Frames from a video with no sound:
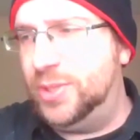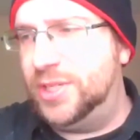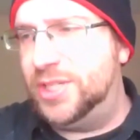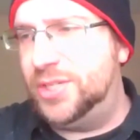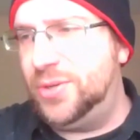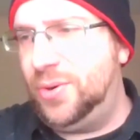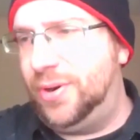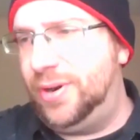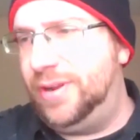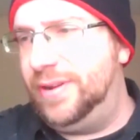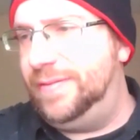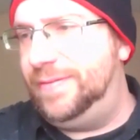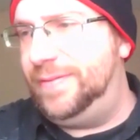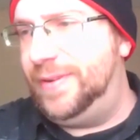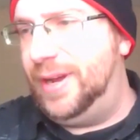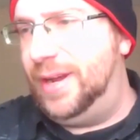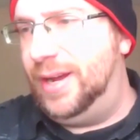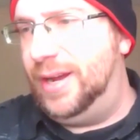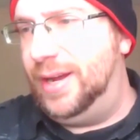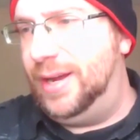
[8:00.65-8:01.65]
was sort of
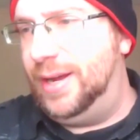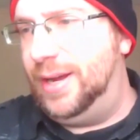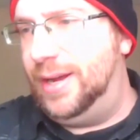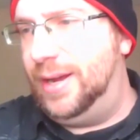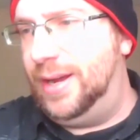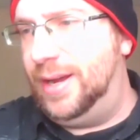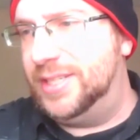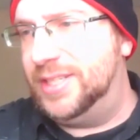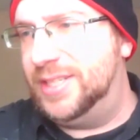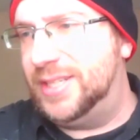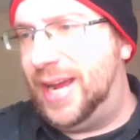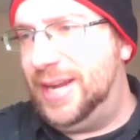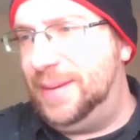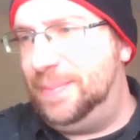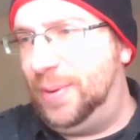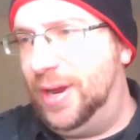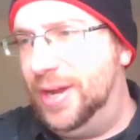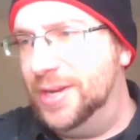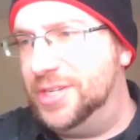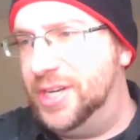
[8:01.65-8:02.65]
uh, a
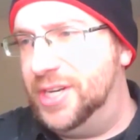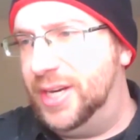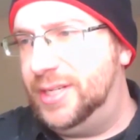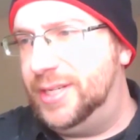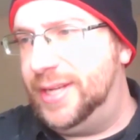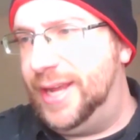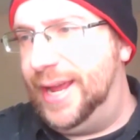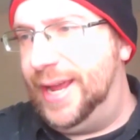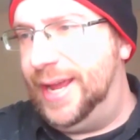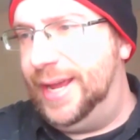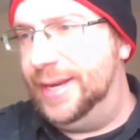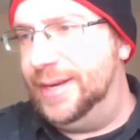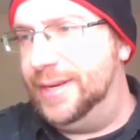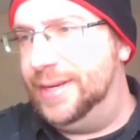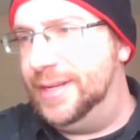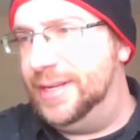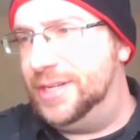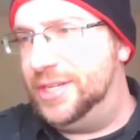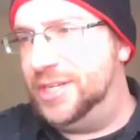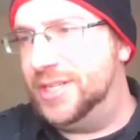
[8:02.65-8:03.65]
side project,
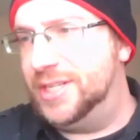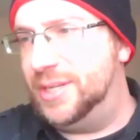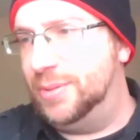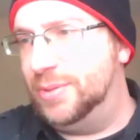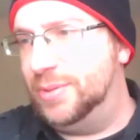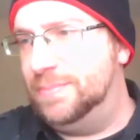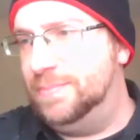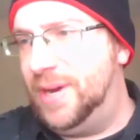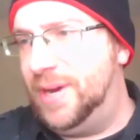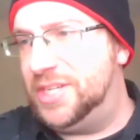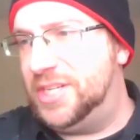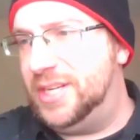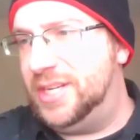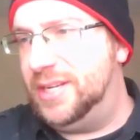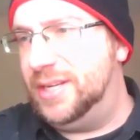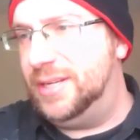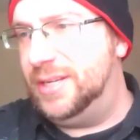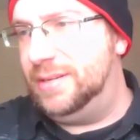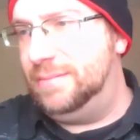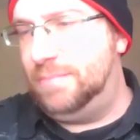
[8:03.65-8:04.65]
and it just it was much
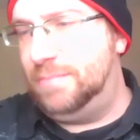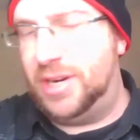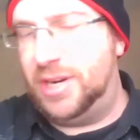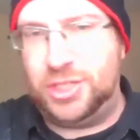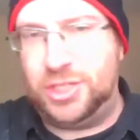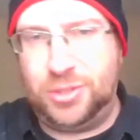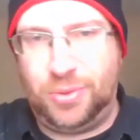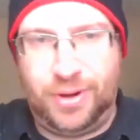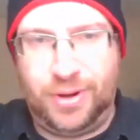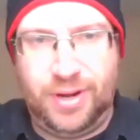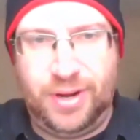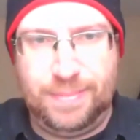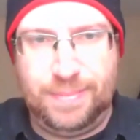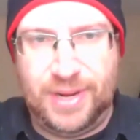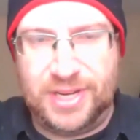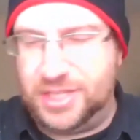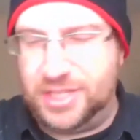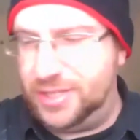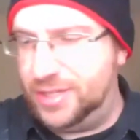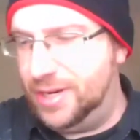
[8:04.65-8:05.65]
much shorter,
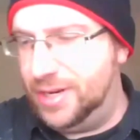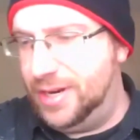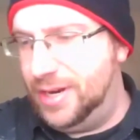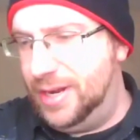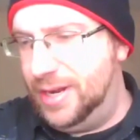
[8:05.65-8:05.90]
much.